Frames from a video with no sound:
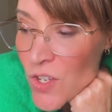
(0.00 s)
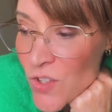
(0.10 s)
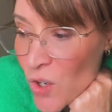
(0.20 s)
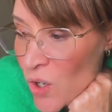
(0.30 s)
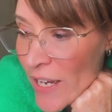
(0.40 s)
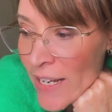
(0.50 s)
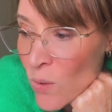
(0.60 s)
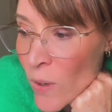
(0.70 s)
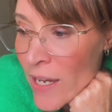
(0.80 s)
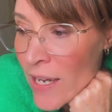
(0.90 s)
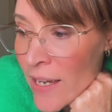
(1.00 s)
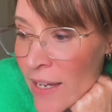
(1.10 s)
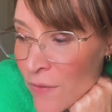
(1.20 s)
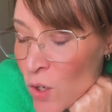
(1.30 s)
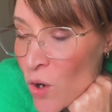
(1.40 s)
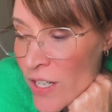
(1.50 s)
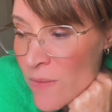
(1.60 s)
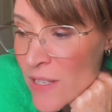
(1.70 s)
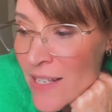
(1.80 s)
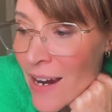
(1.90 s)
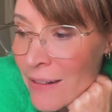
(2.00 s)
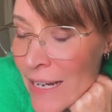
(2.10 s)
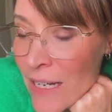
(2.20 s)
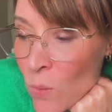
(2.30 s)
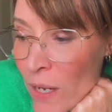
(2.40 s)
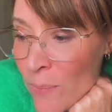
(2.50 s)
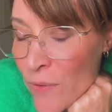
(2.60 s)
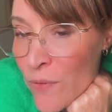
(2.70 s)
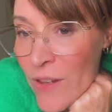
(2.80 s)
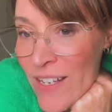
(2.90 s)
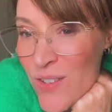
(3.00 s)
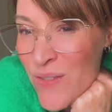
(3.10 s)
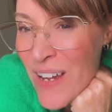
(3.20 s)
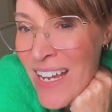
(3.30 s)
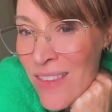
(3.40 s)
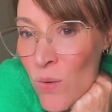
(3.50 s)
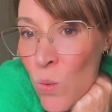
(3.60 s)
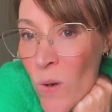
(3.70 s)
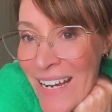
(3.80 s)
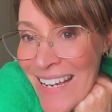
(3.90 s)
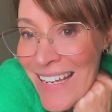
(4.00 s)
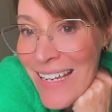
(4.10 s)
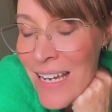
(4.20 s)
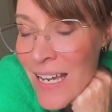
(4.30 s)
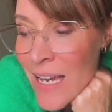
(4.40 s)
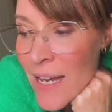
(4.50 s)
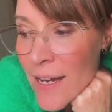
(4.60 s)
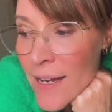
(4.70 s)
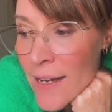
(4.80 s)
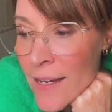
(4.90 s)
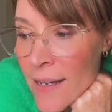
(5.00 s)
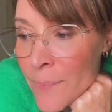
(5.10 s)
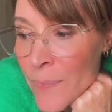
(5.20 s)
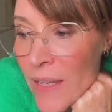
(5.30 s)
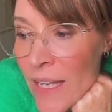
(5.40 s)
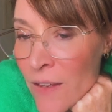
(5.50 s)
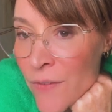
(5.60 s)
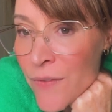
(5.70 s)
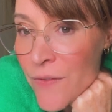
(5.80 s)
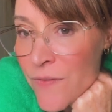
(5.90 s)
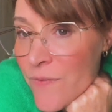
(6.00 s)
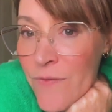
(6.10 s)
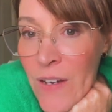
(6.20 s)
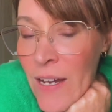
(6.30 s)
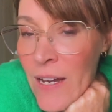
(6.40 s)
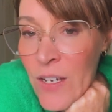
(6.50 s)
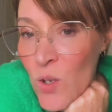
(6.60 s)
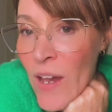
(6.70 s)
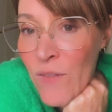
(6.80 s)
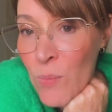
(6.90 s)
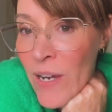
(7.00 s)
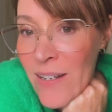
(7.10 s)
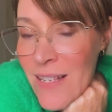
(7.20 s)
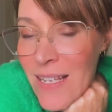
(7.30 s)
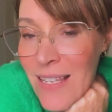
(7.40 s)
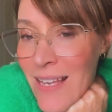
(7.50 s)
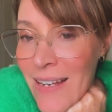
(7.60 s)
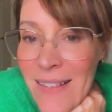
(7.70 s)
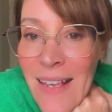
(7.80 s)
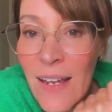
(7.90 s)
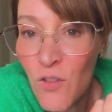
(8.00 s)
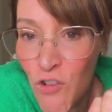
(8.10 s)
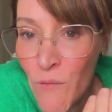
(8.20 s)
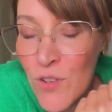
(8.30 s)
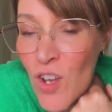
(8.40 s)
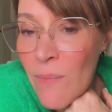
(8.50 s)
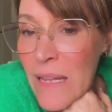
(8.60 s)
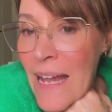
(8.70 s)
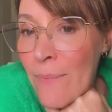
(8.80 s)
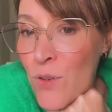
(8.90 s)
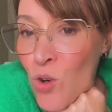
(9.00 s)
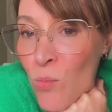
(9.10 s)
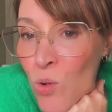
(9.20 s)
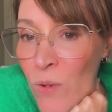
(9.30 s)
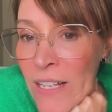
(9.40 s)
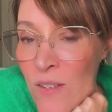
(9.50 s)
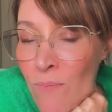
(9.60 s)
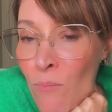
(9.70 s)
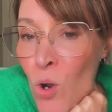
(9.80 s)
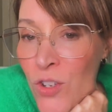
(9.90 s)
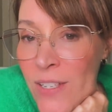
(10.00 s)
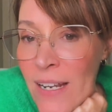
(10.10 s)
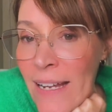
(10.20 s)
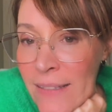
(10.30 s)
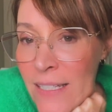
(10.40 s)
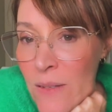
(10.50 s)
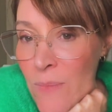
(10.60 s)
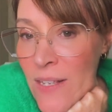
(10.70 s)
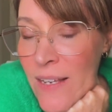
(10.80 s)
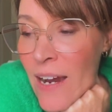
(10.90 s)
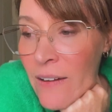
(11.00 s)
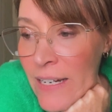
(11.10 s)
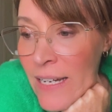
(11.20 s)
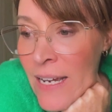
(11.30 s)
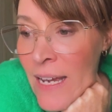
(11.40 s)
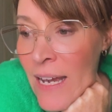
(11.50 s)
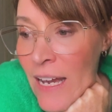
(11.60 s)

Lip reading: So anywhere, if you're going to miscarry anywhere before that sort of 8th week, if you have a pregnancy that is, say, chromosomally abnormal, it's most likely to miscarry